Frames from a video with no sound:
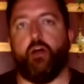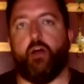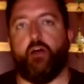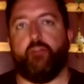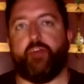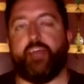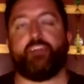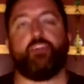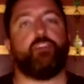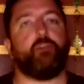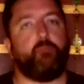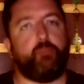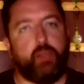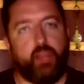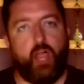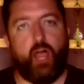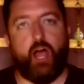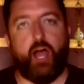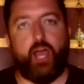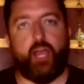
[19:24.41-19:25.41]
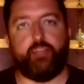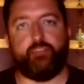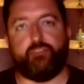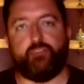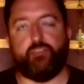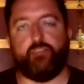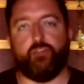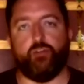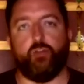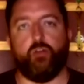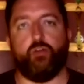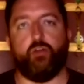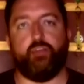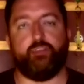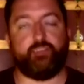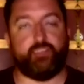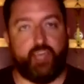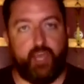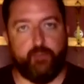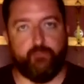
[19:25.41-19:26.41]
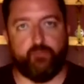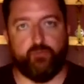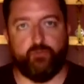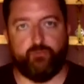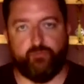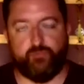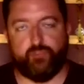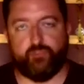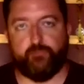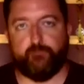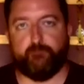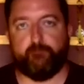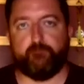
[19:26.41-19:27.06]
that could apply to your escape rooms.